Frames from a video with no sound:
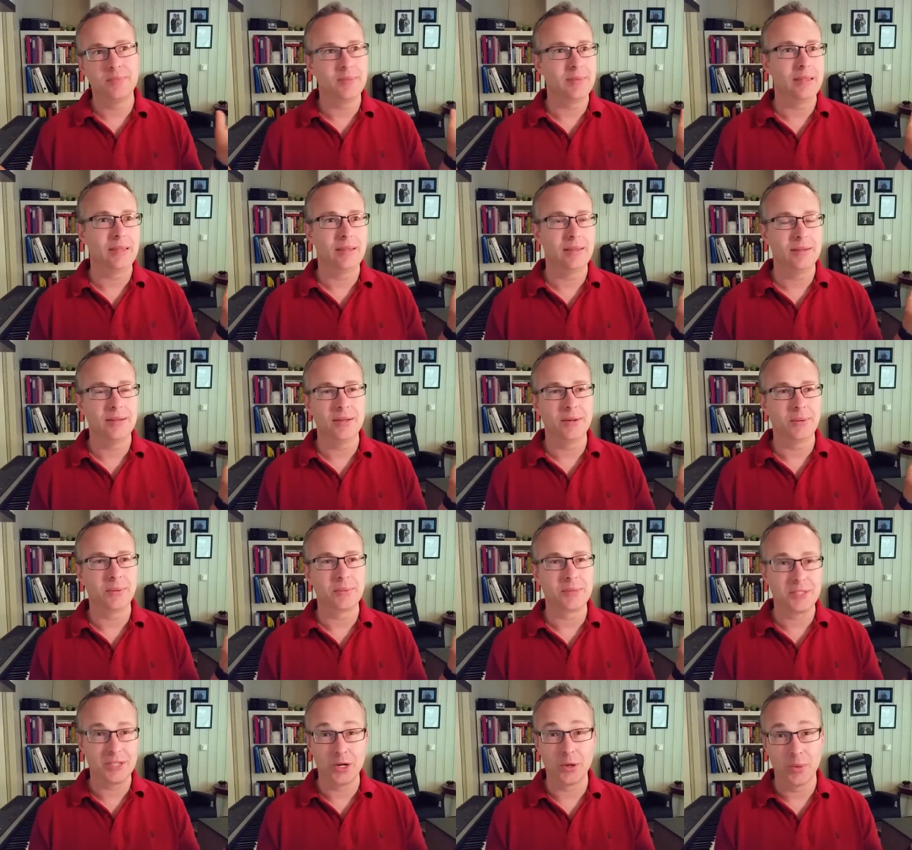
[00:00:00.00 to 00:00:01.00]
you
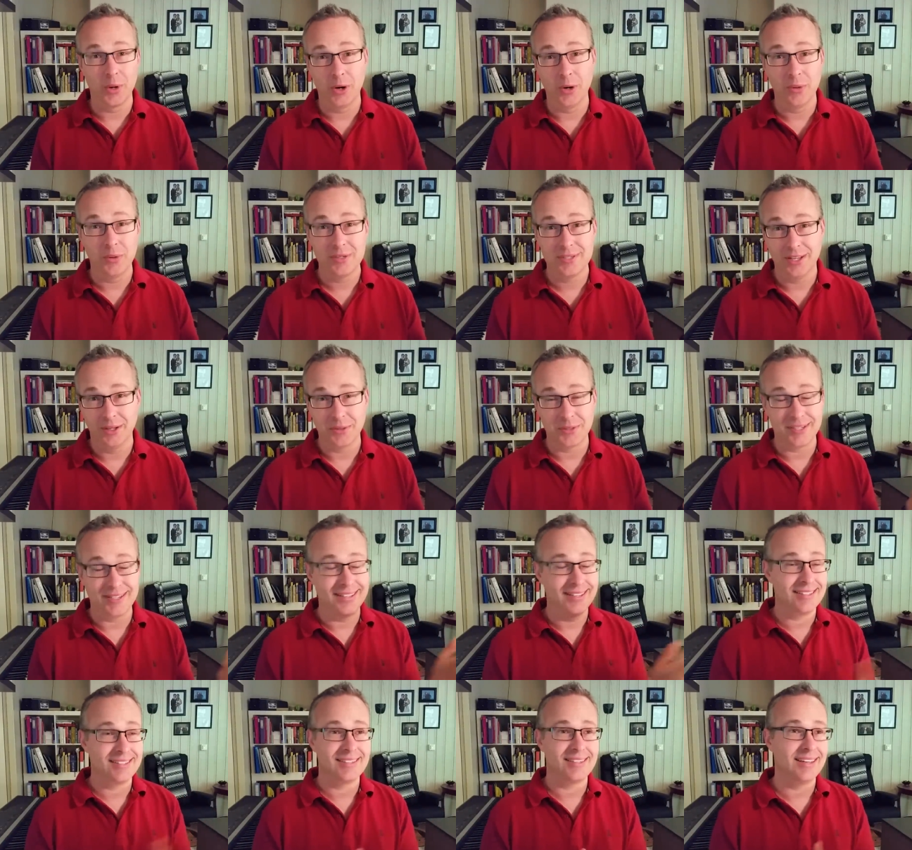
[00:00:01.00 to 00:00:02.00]
know, 0
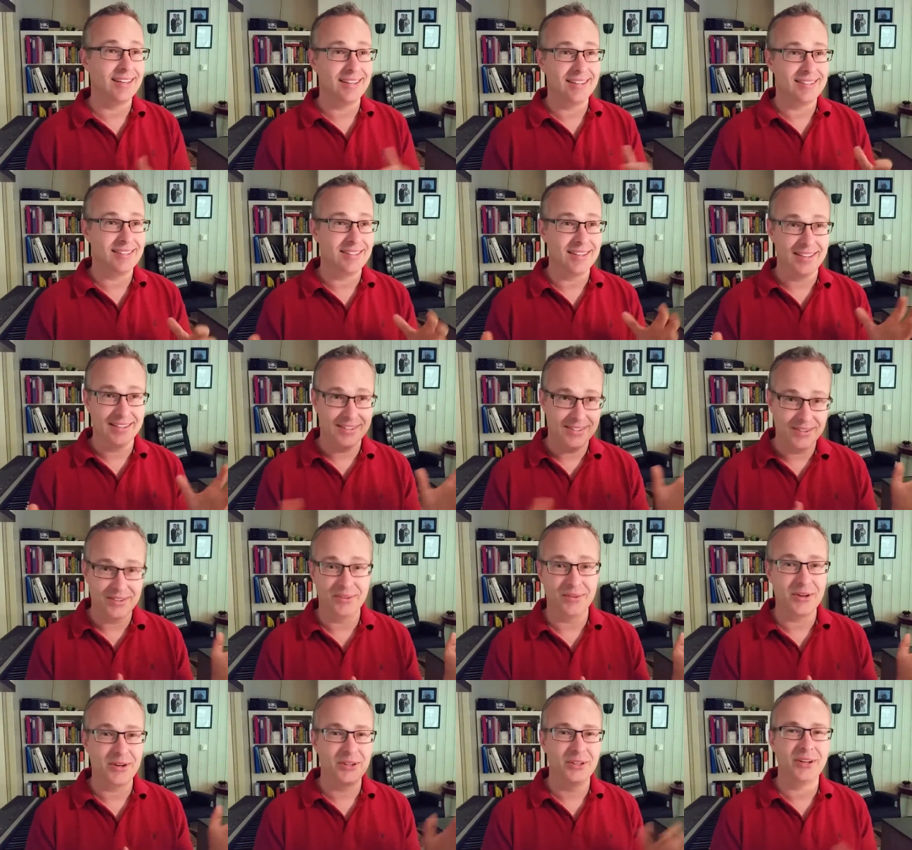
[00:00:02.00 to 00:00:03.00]
Celsius, it's you
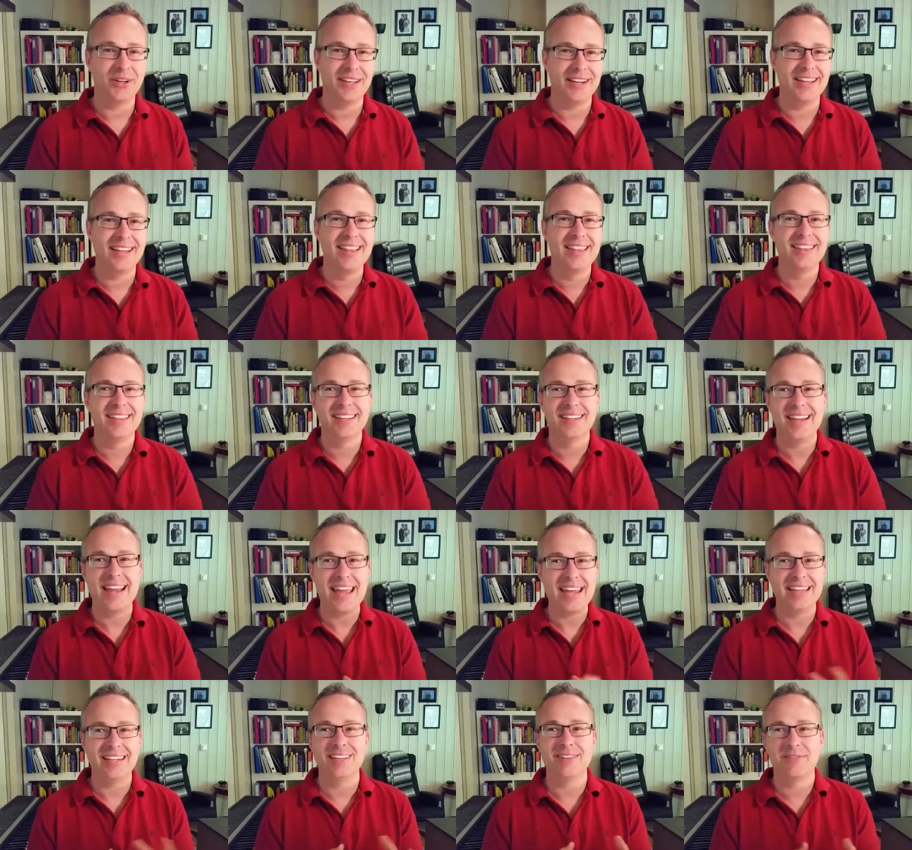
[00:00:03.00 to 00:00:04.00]
know, you're looking in the
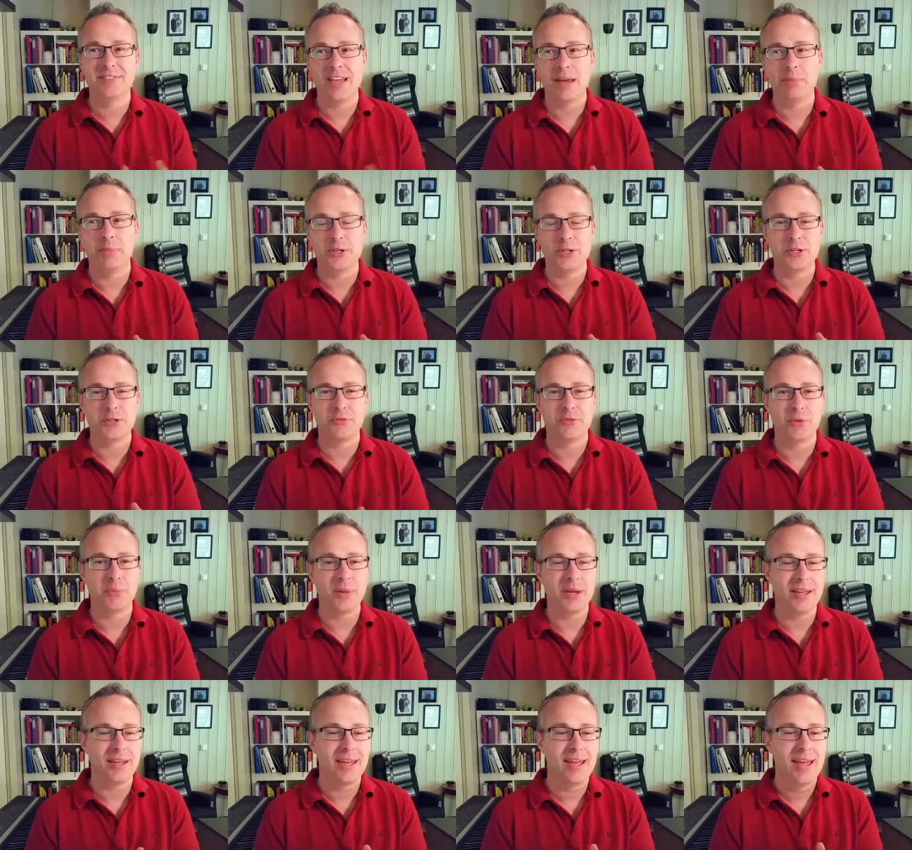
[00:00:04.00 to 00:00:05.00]
negative temperatures for
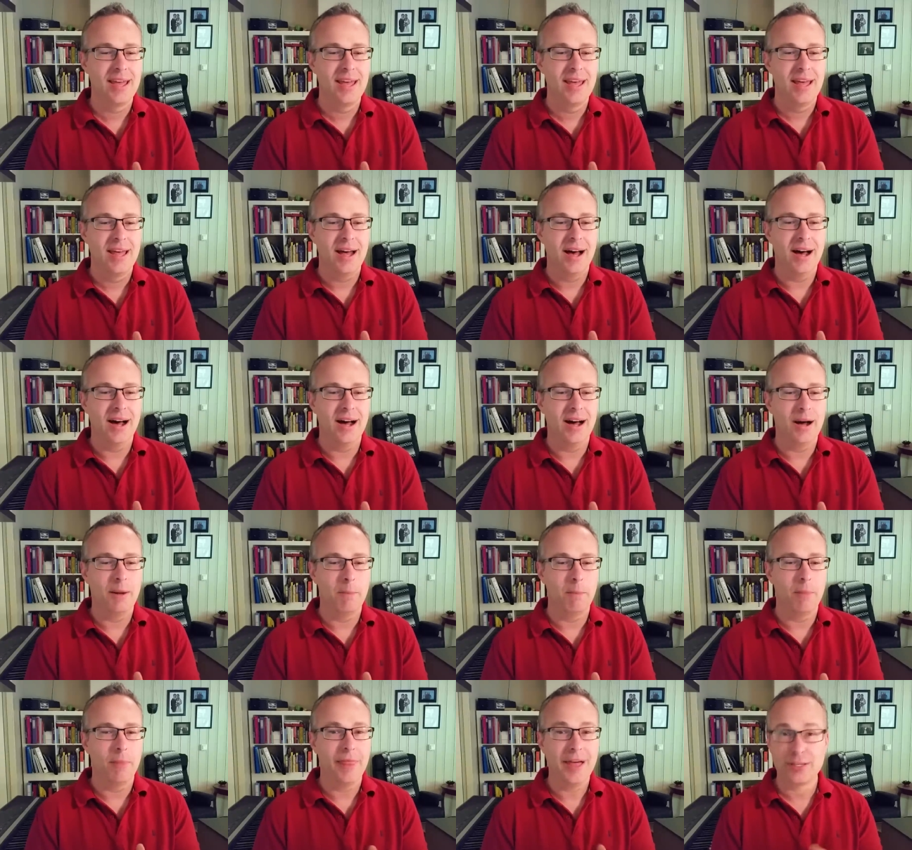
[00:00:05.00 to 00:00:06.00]
me,
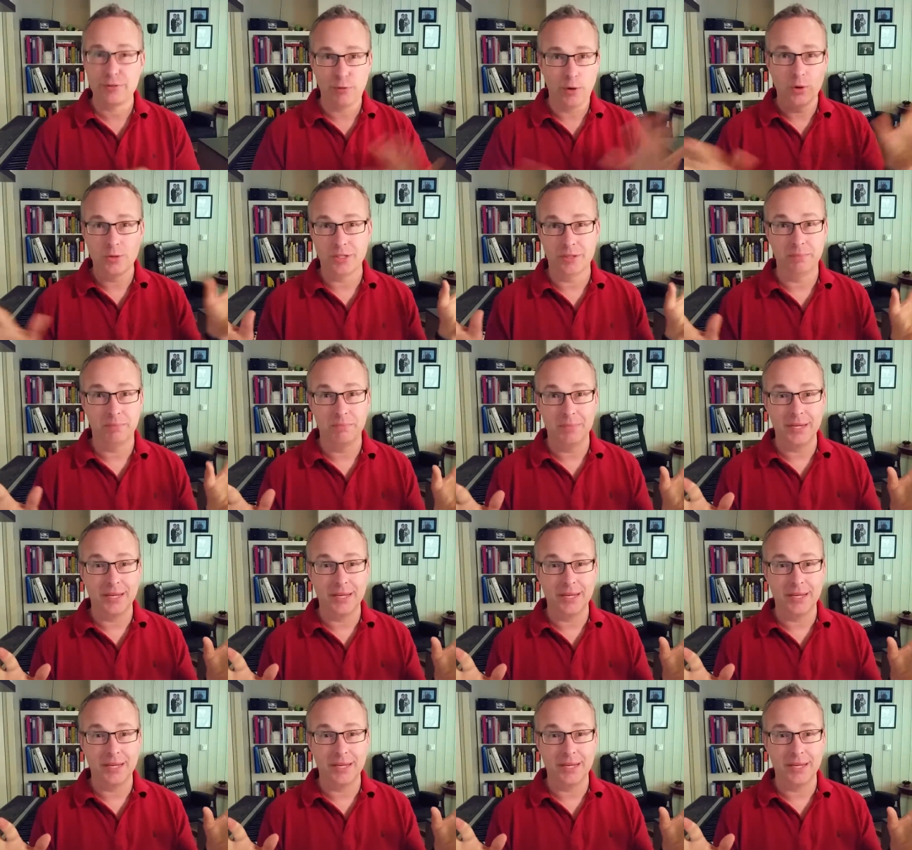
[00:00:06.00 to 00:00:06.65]
that's frozen.